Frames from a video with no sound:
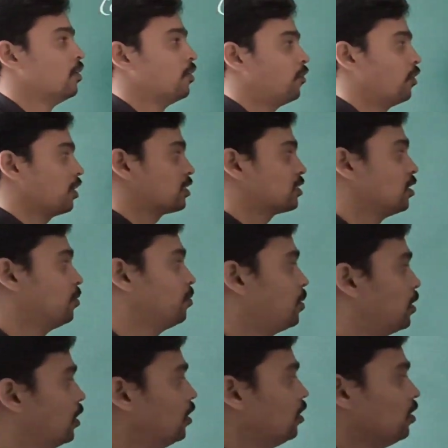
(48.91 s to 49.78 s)
For
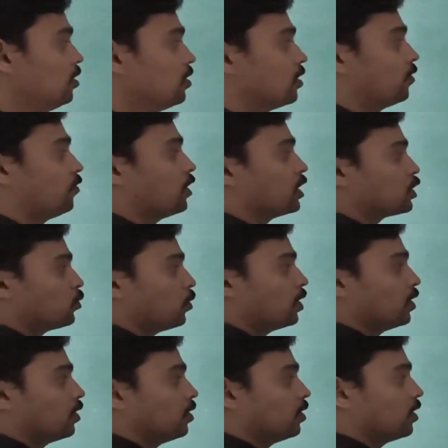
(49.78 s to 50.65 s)
example, the first
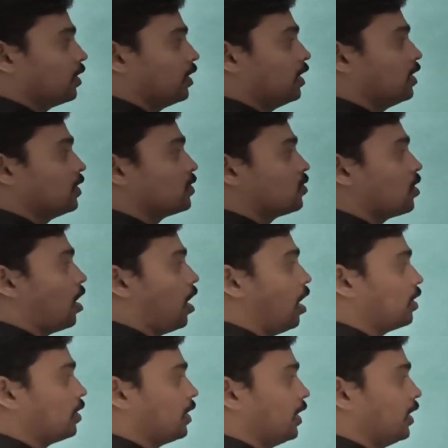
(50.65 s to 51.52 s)
one is
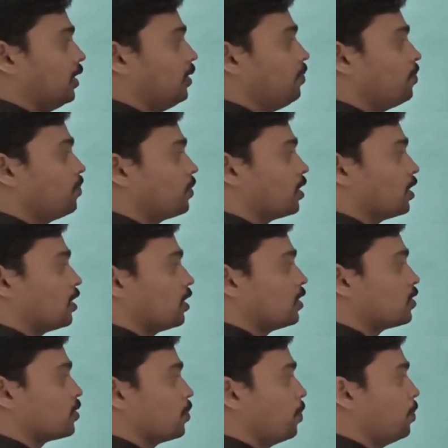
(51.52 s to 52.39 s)
alkane,
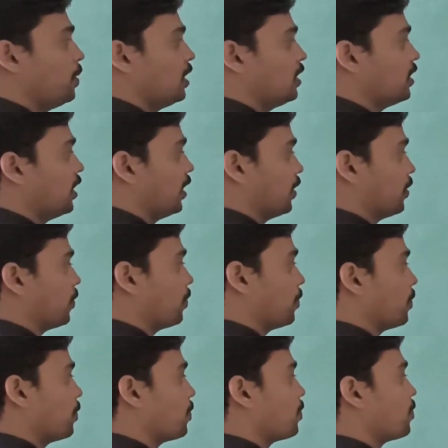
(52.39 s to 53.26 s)
is
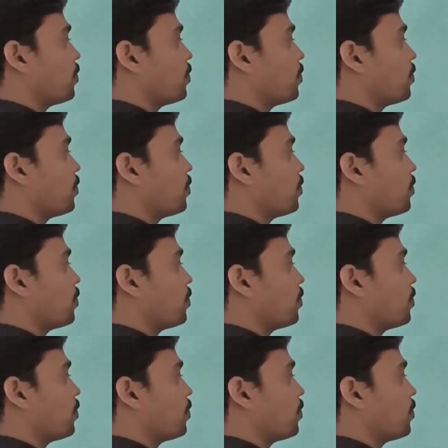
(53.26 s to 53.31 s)
methane.